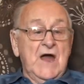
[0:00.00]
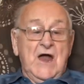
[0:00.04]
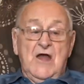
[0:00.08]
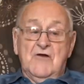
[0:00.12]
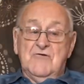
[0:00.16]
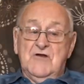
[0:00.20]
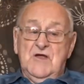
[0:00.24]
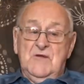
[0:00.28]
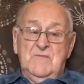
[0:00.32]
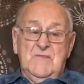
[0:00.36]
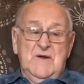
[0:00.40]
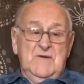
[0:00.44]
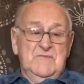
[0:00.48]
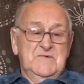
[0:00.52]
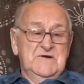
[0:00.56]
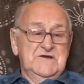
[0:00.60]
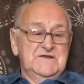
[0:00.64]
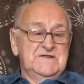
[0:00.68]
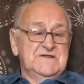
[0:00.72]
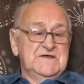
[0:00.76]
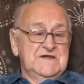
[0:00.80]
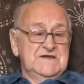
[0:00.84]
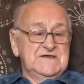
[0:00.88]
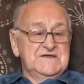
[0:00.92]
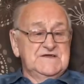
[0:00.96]
I remember
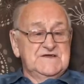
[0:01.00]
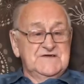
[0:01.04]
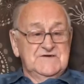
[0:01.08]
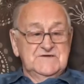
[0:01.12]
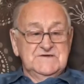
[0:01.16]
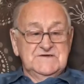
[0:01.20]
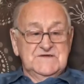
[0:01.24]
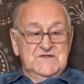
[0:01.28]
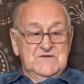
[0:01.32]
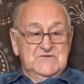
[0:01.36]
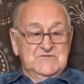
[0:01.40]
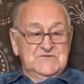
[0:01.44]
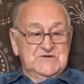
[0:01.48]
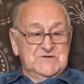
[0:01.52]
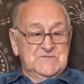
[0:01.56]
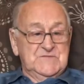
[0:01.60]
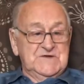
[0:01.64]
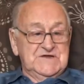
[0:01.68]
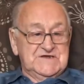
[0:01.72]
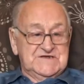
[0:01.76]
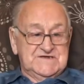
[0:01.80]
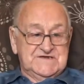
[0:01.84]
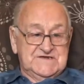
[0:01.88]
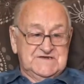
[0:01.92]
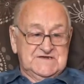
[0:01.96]
teachers, there was
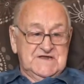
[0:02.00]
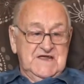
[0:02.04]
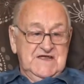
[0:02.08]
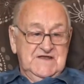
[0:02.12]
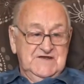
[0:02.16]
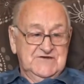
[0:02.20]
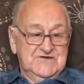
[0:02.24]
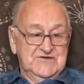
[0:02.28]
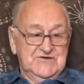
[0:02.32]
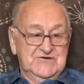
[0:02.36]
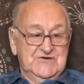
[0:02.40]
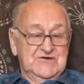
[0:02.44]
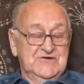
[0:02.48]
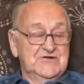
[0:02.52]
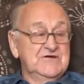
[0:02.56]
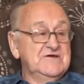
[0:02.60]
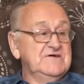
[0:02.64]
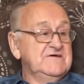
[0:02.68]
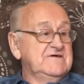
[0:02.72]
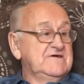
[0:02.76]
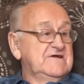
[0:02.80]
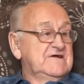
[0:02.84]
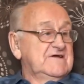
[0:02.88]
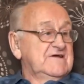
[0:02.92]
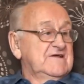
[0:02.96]
Miss Turner,
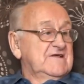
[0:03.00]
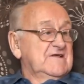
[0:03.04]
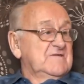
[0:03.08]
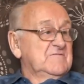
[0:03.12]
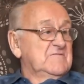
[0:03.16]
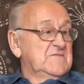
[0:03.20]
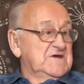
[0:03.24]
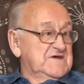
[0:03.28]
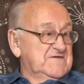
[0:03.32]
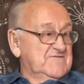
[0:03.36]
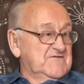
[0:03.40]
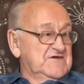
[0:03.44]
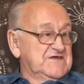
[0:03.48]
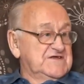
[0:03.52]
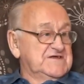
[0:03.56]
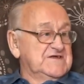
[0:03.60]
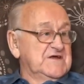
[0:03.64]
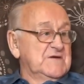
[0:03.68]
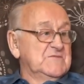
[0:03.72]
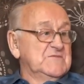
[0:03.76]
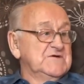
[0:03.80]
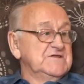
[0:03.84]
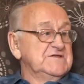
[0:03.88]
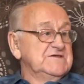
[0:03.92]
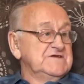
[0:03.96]
Miss
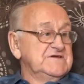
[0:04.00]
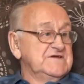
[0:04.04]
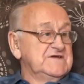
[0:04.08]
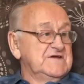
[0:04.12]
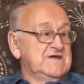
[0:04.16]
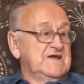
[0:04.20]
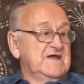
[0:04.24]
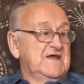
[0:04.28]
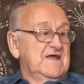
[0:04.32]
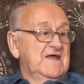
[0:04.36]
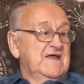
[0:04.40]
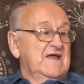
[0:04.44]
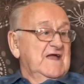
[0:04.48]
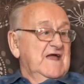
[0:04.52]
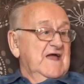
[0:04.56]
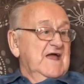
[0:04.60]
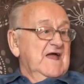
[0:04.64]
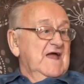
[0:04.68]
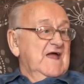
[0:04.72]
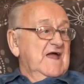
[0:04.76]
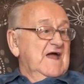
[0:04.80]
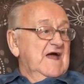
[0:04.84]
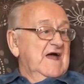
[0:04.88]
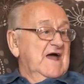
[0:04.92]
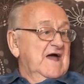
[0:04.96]
Fitzsimmons. Miss
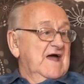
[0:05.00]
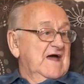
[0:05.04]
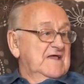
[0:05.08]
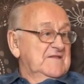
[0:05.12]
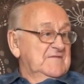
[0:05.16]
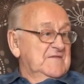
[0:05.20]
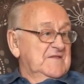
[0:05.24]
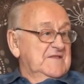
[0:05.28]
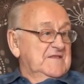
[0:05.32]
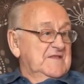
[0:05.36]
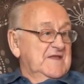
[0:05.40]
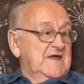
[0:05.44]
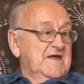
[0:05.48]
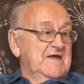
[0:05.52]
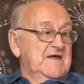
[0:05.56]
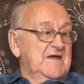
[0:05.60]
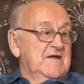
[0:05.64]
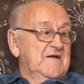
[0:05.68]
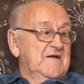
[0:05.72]
Woods.